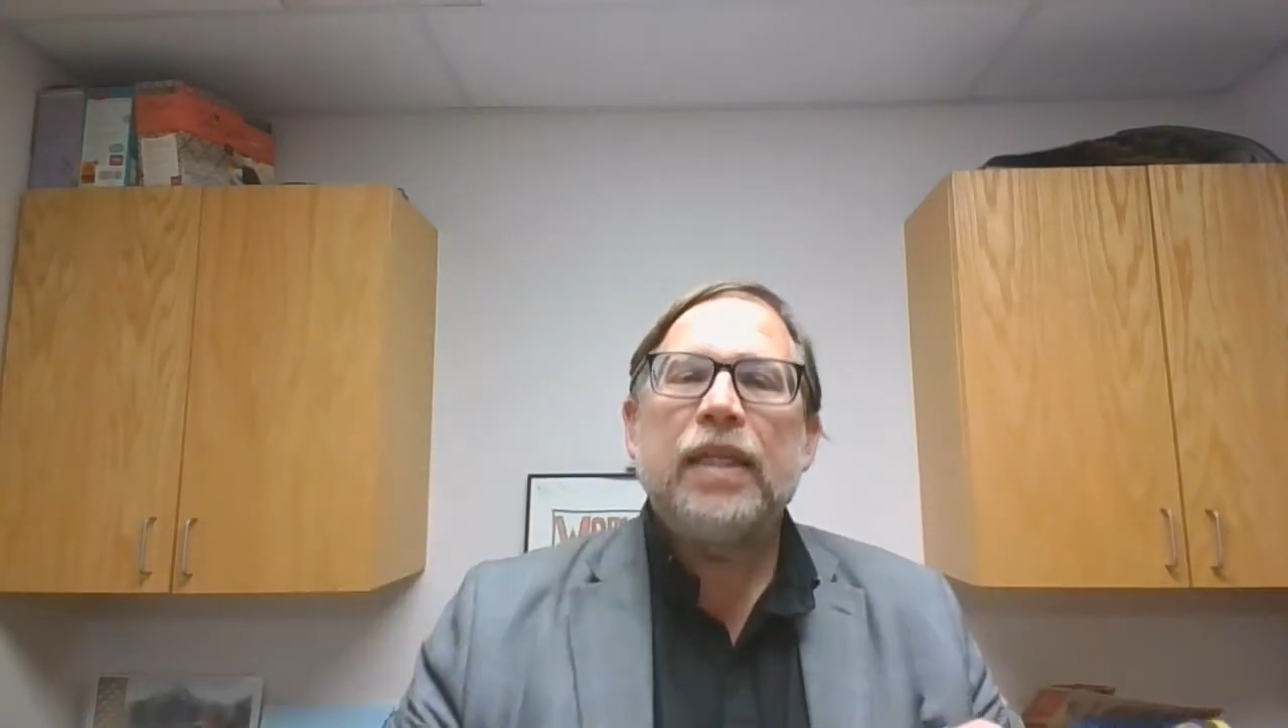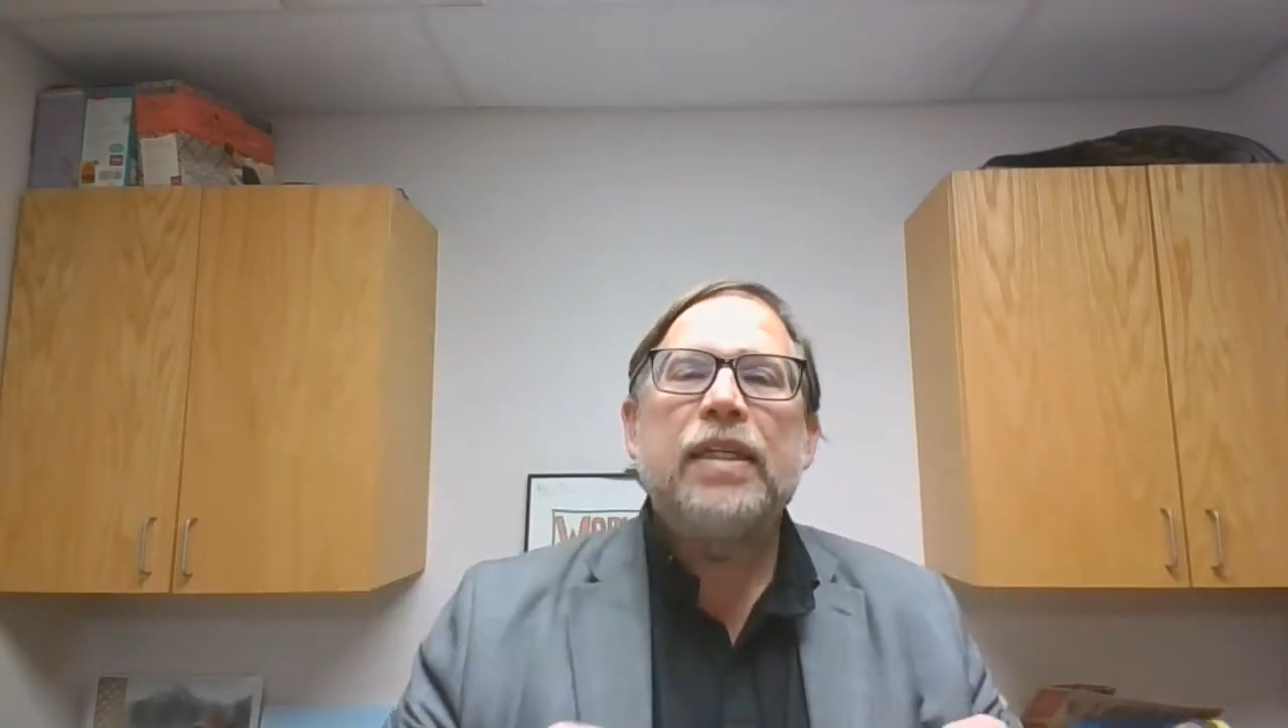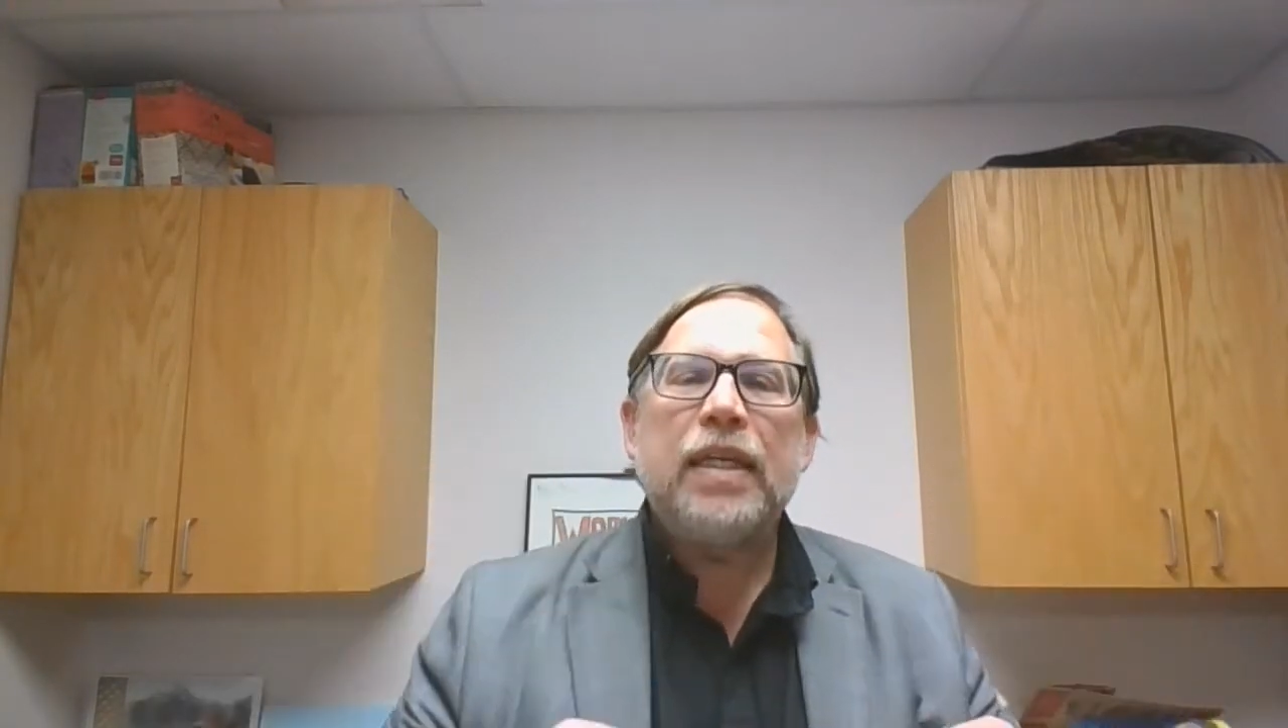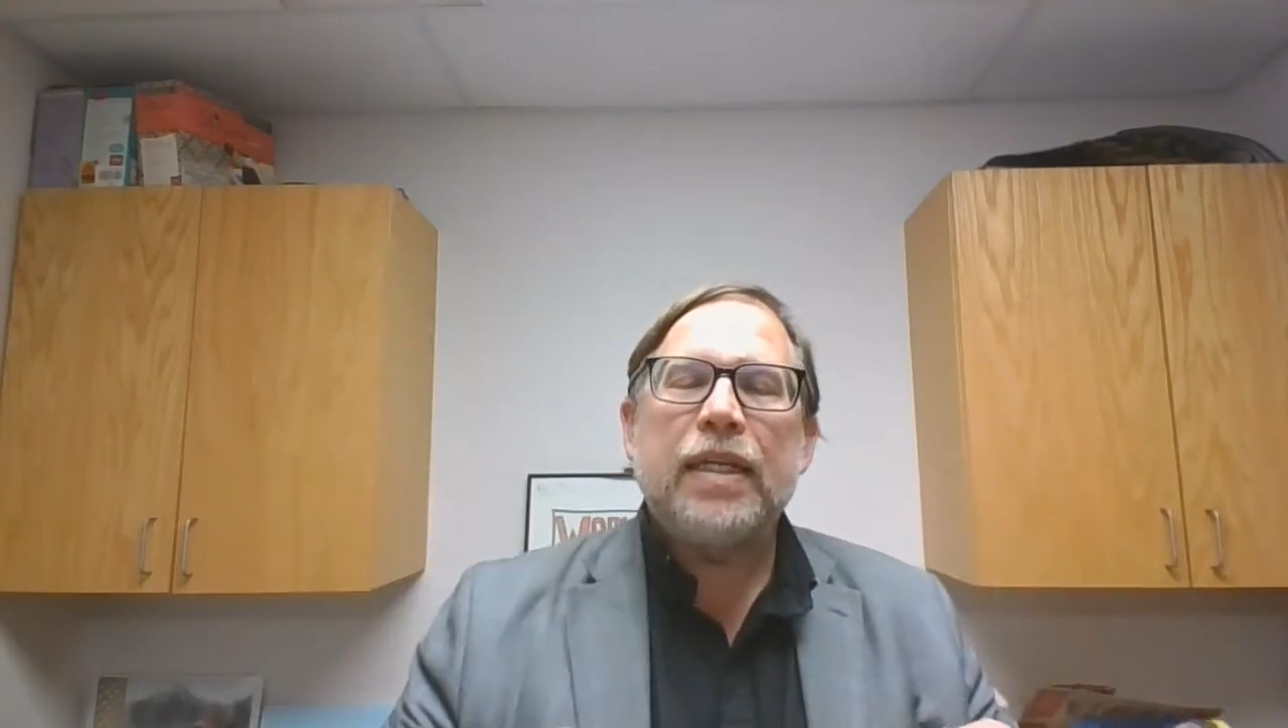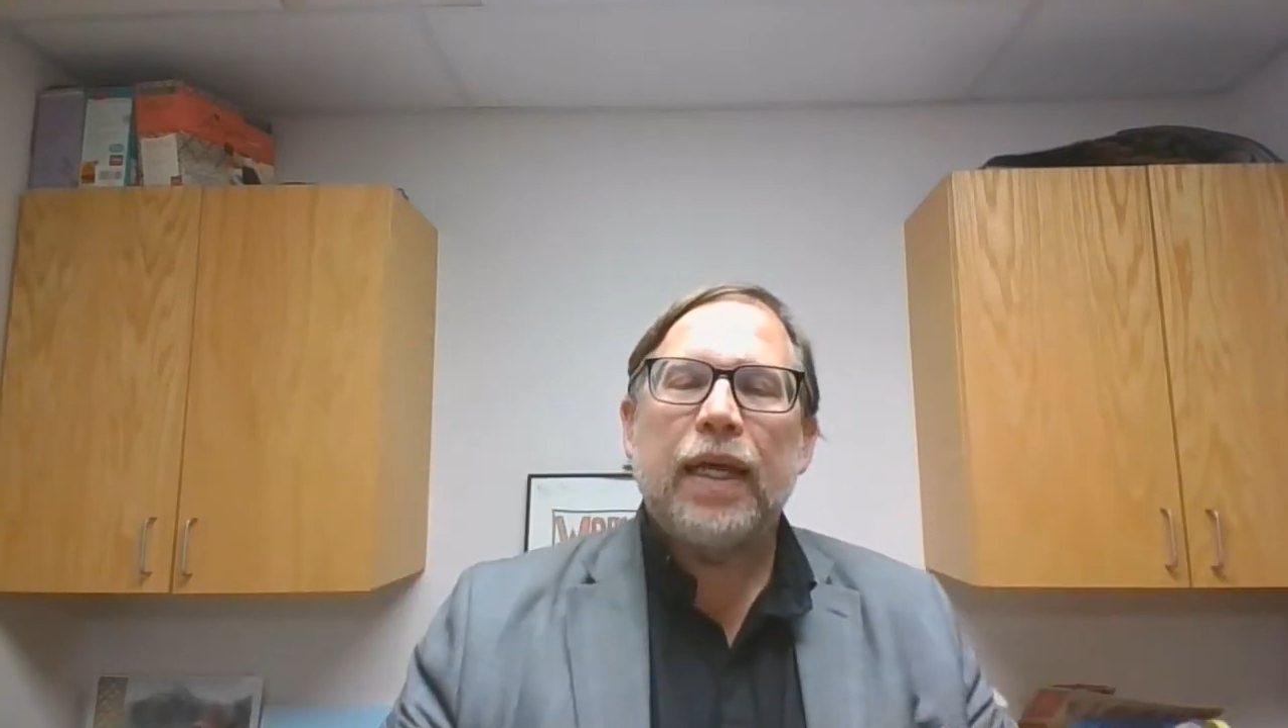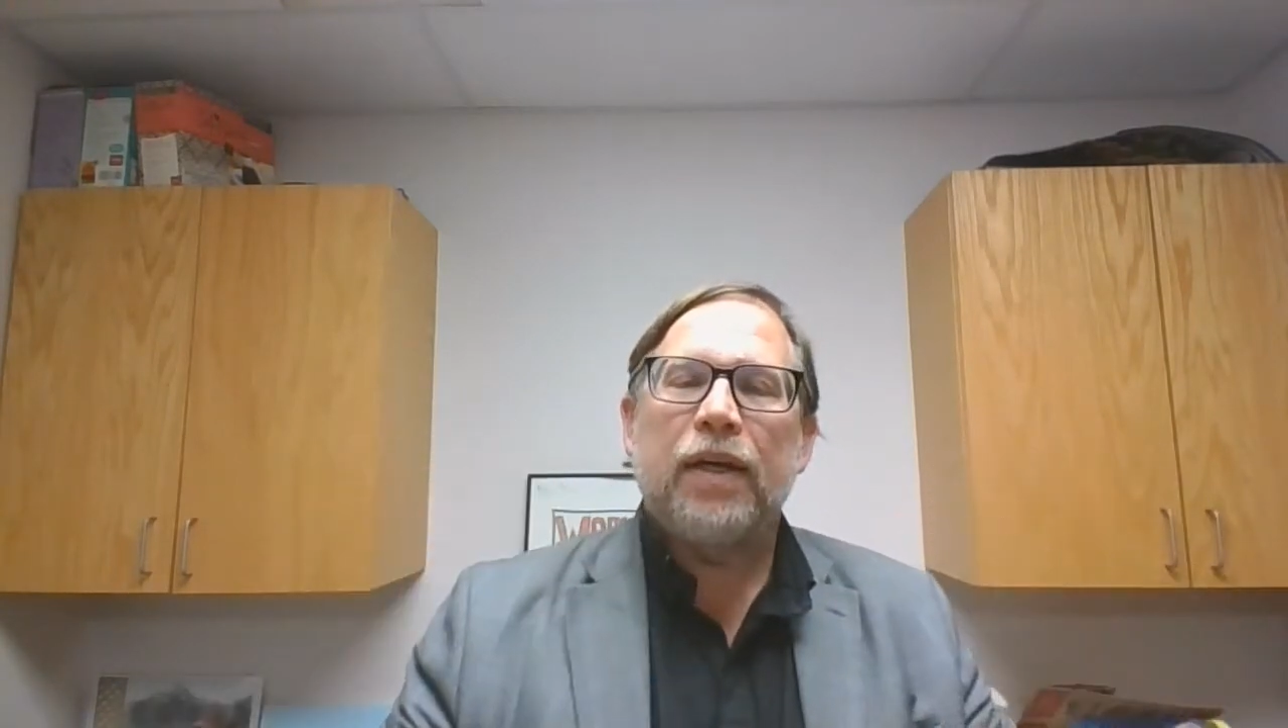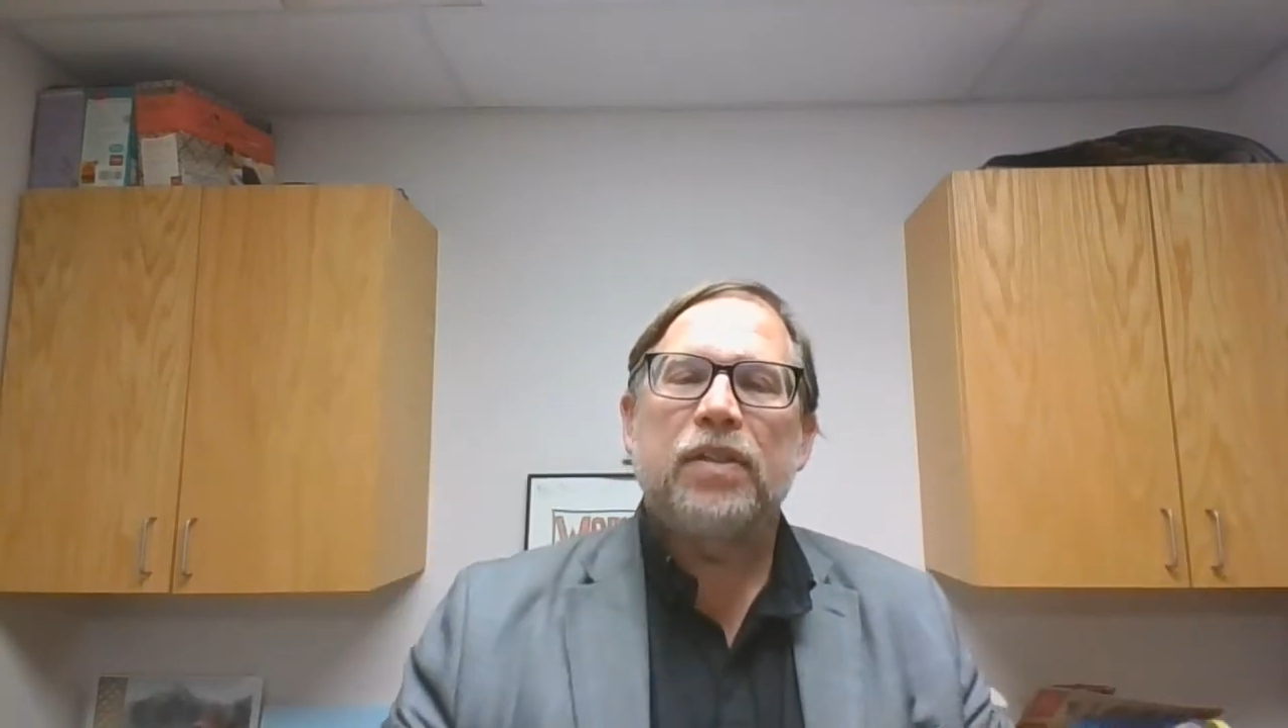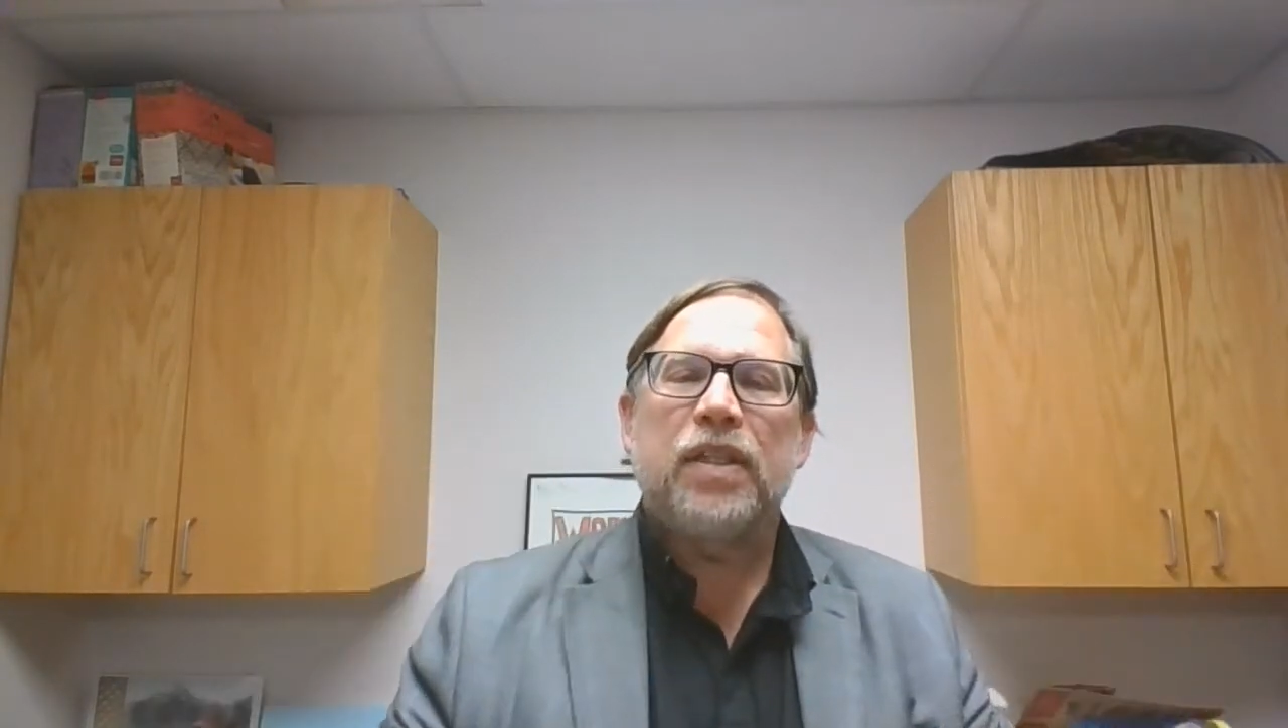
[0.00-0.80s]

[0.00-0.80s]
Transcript: details